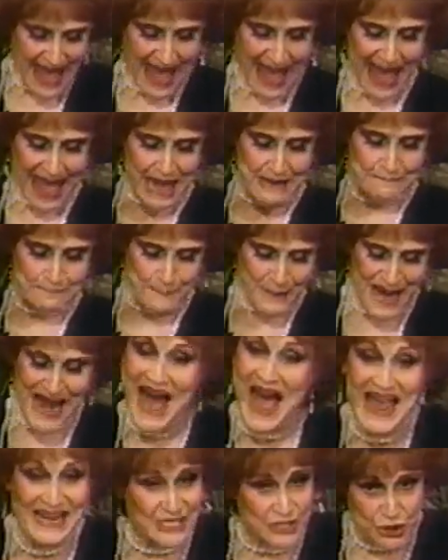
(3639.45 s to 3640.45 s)
and
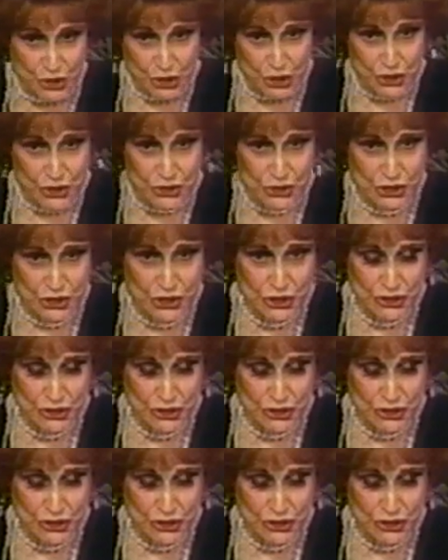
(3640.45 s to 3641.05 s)
blinders